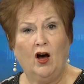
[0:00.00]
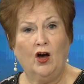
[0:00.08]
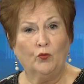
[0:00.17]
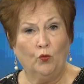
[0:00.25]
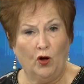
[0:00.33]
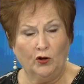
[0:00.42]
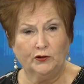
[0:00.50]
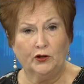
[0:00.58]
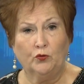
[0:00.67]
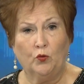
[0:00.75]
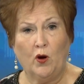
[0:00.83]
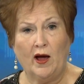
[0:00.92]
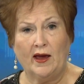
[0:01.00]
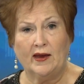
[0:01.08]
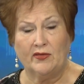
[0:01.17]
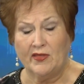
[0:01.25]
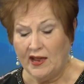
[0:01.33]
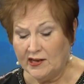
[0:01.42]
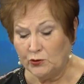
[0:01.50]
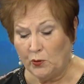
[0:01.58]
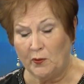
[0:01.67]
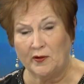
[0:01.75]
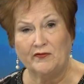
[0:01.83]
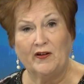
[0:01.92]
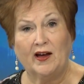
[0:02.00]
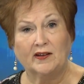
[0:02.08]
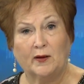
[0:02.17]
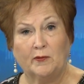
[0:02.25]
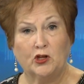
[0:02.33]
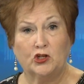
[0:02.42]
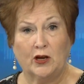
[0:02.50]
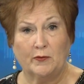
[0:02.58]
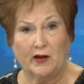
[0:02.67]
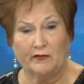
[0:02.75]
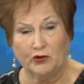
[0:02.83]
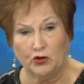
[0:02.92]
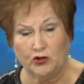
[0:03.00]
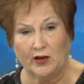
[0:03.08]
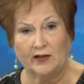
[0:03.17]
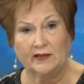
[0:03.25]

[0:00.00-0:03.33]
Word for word: on Walton Way, and that is where we find WJBF News Channel